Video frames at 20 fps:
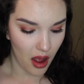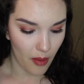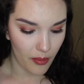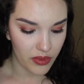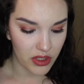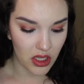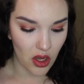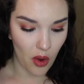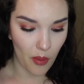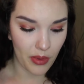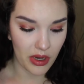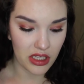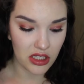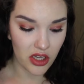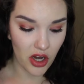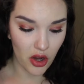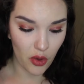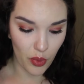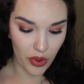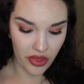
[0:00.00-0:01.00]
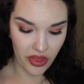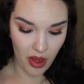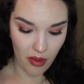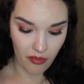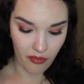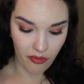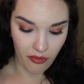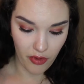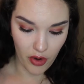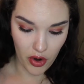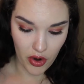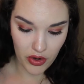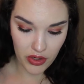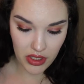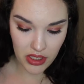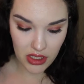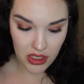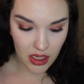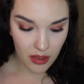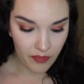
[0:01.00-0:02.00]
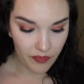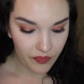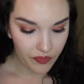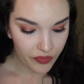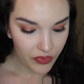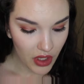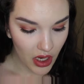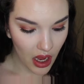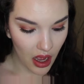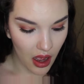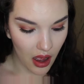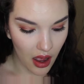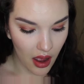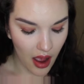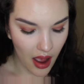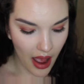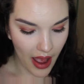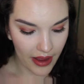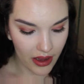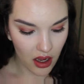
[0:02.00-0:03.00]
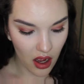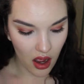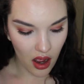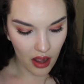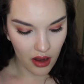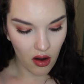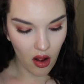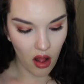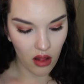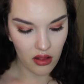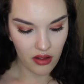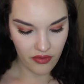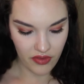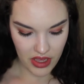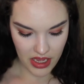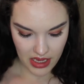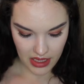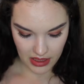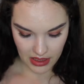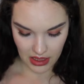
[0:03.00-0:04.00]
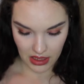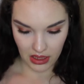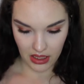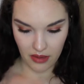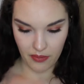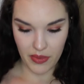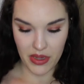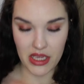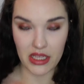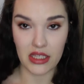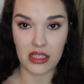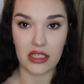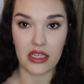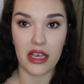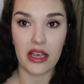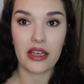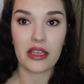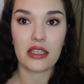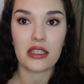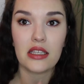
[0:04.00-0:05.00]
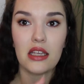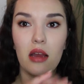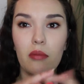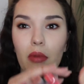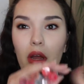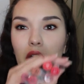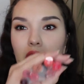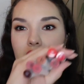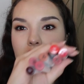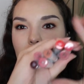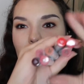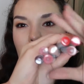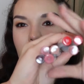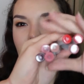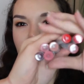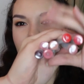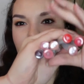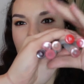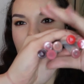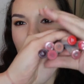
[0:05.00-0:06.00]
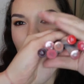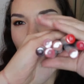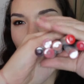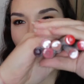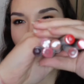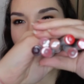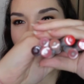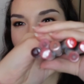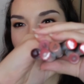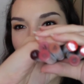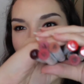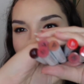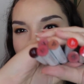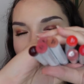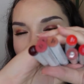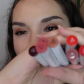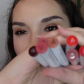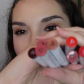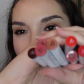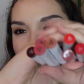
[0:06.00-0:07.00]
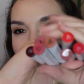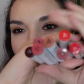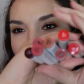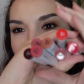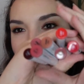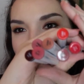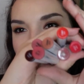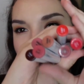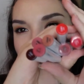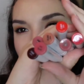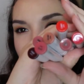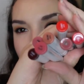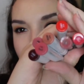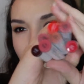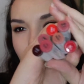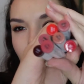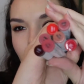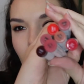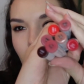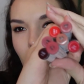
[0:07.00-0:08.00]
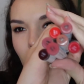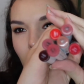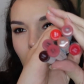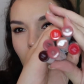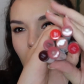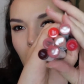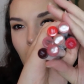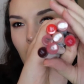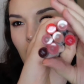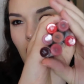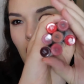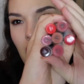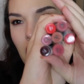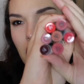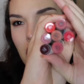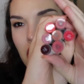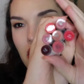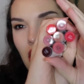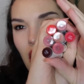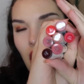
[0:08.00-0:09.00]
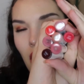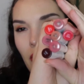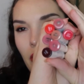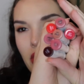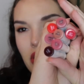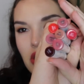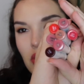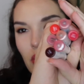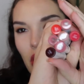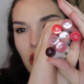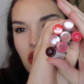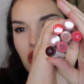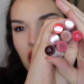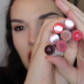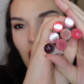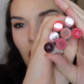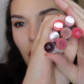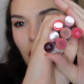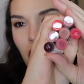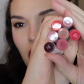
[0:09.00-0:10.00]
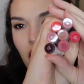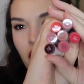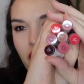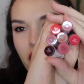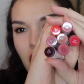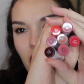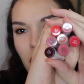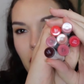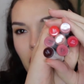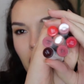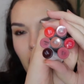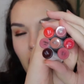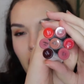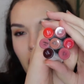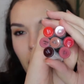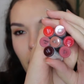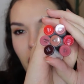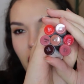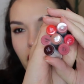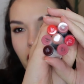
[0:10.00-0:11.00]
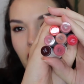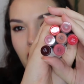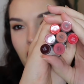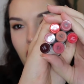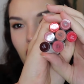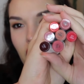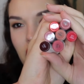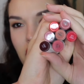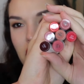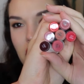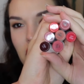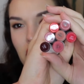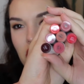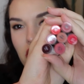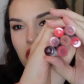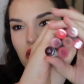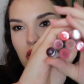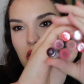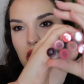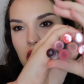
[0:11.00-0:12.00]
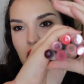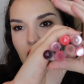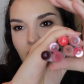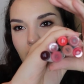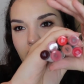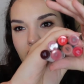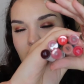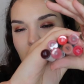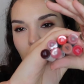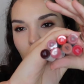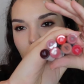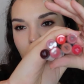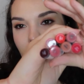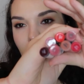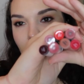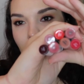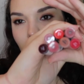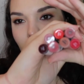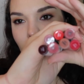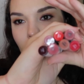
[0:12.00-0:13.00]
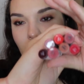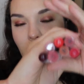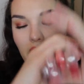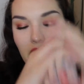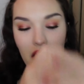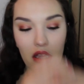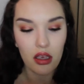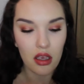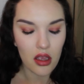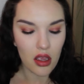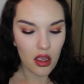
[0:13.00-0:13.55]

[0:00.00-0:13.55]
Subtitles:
so I'm going to start with them first. I got all of these lippy sticks. I'm not going to swatch every single one for you, but I'm going to swatch a couple of them that are like my favorites so that you can kind of see what they look like.